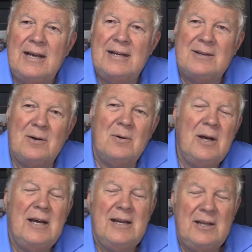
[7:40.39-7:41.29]
And
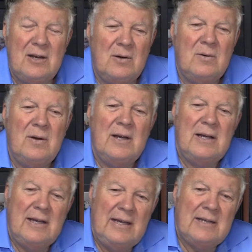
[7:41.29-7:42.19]
so,
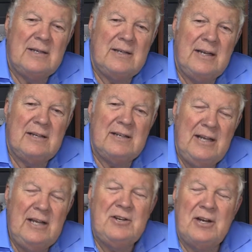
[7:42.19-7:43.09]
it's
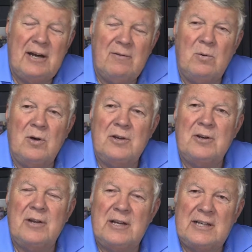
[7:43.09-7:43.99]
each and every one
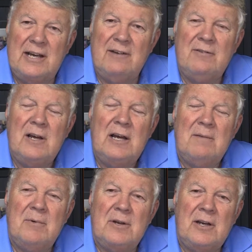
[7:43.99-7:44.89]
to themselves,
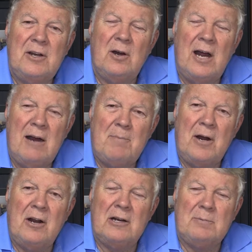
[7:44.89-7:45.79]
but our
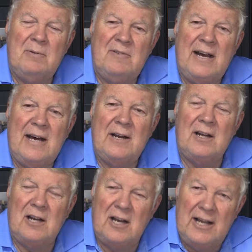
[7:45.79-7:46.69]
products
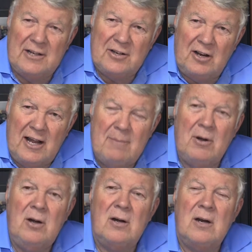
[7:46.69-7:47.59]
provide less
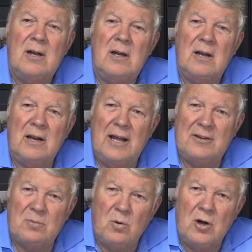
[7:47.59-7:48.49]
labor,
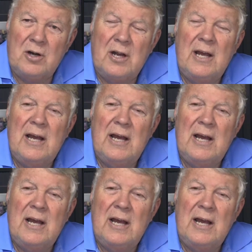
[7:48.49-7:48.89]
less work,